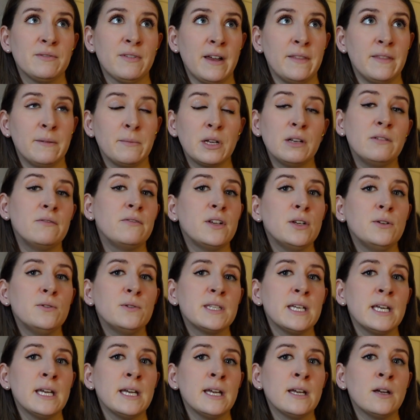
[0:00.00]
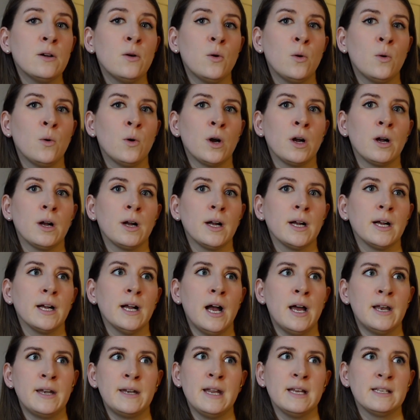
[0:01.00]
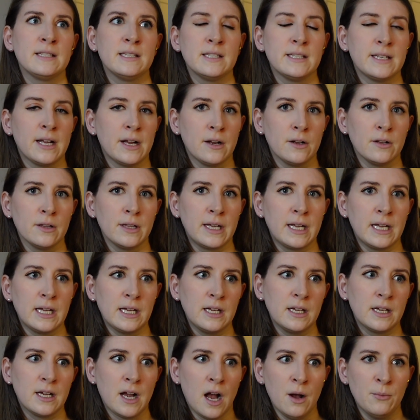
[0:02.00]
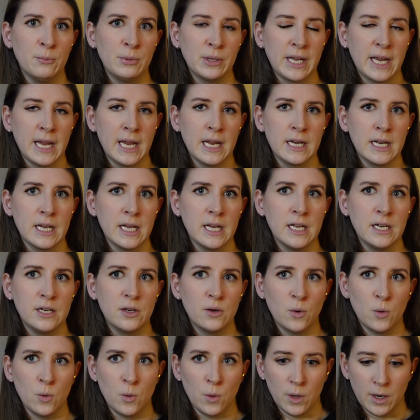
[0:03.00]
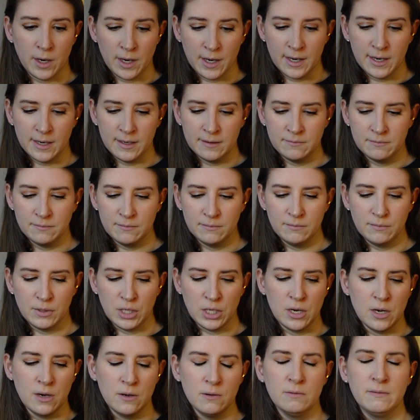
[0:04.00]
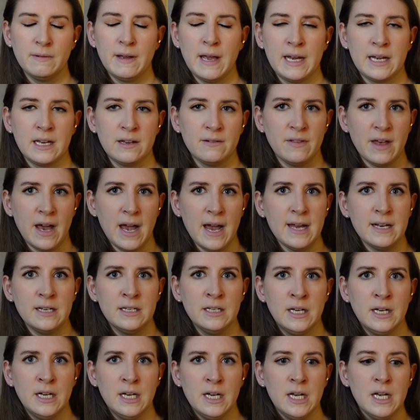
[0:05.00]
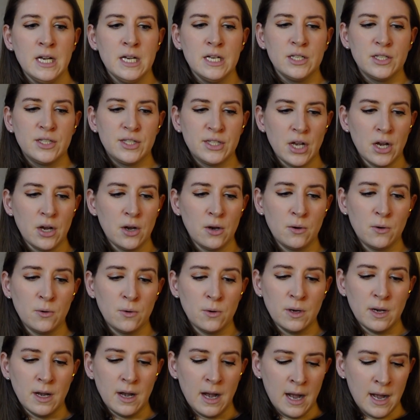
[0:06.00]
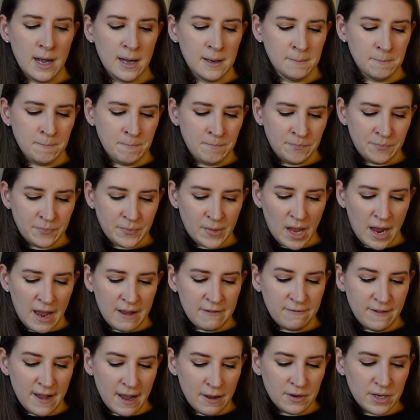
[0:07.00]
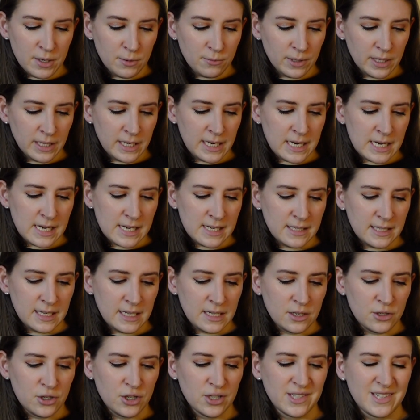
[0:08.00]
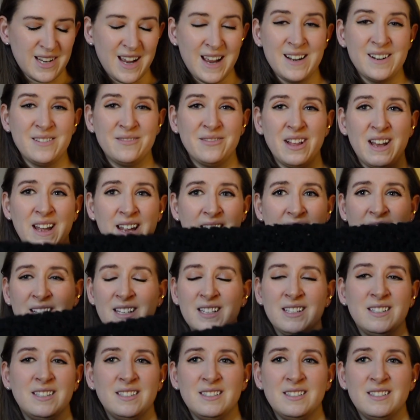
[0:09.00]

find them confusing or unnecessarily complicated or, you know, any of that. So I found it really easy to just kind of like